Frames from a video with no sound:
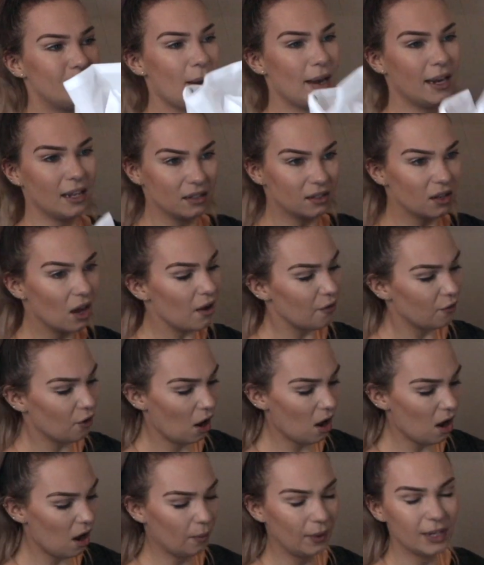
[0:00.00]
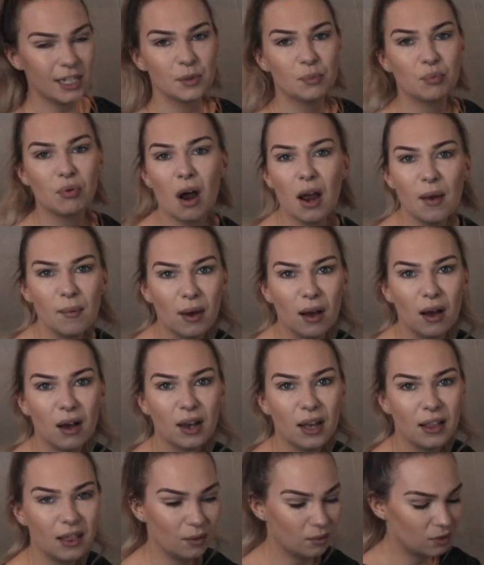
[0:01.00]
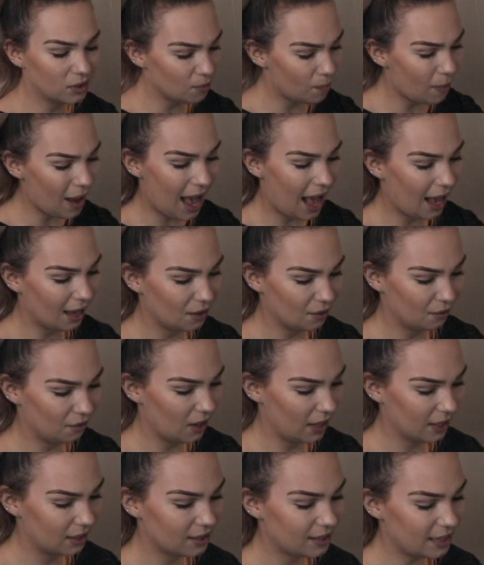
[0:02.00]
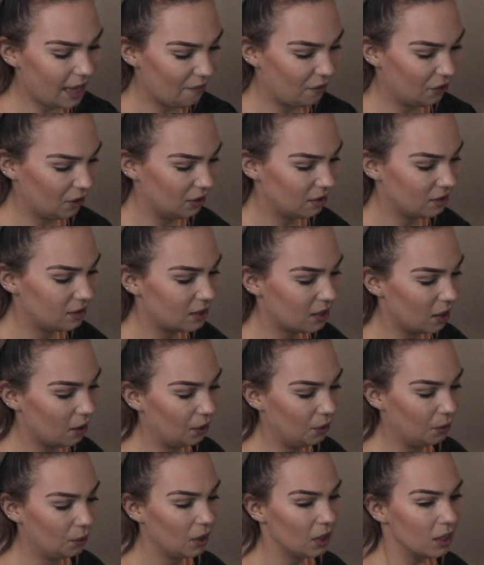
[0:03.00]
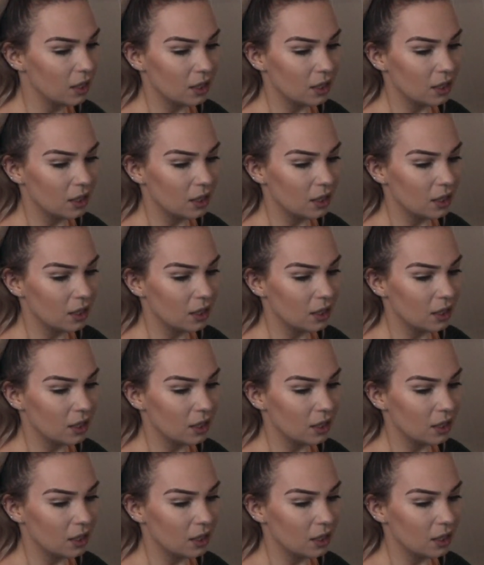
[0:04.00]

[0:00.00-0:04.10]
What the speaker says: many as I've got. I went to Primark and there was a pack of like 7, so